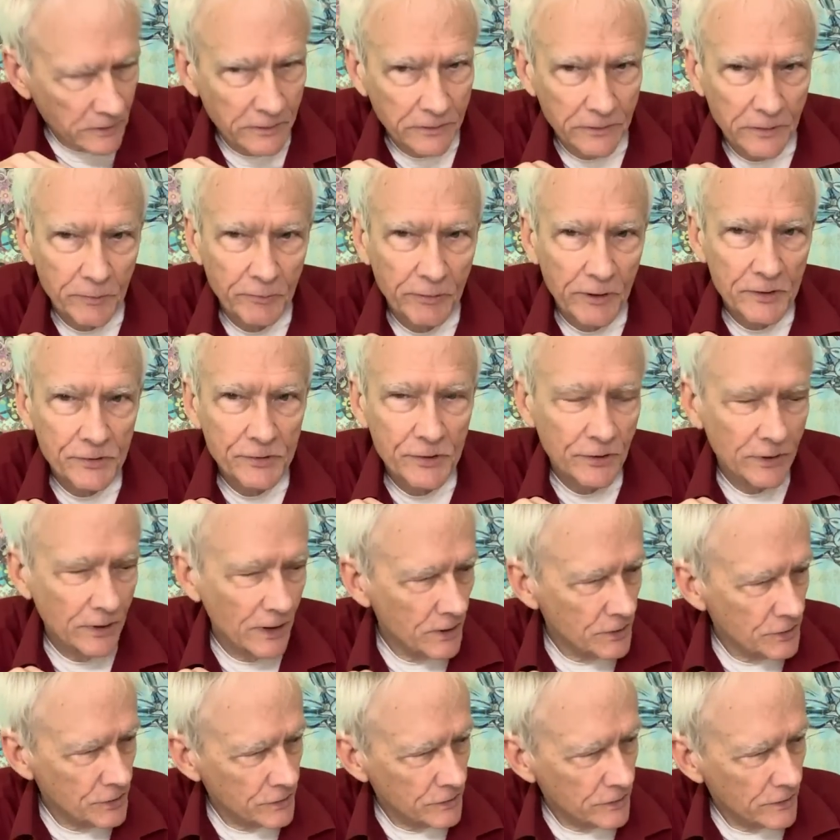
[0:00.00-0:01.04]
the
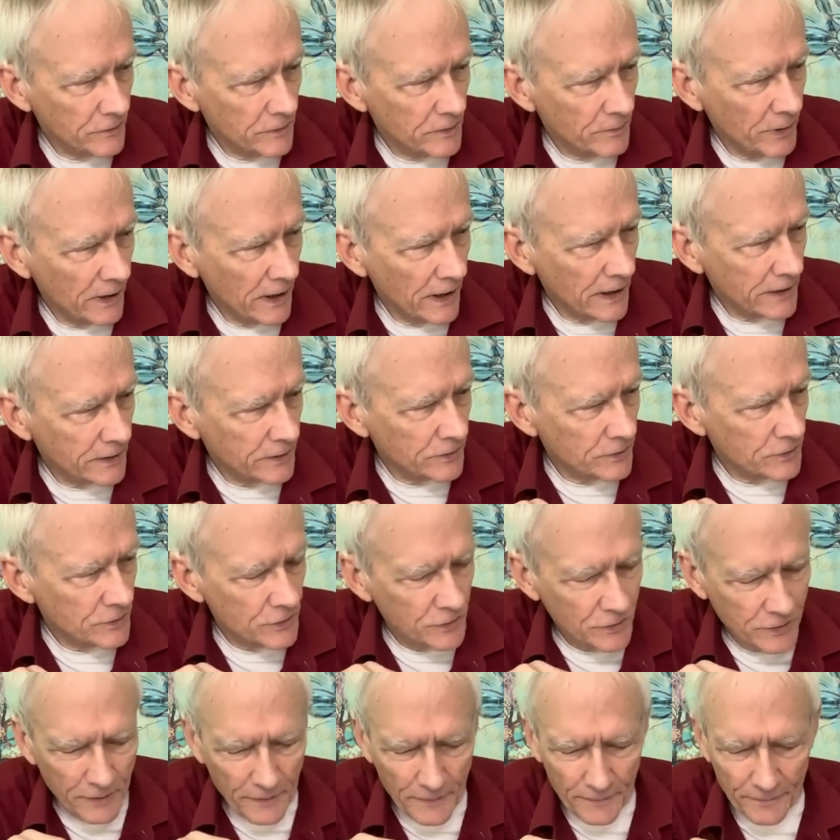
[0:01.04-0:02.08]
presentation of the package.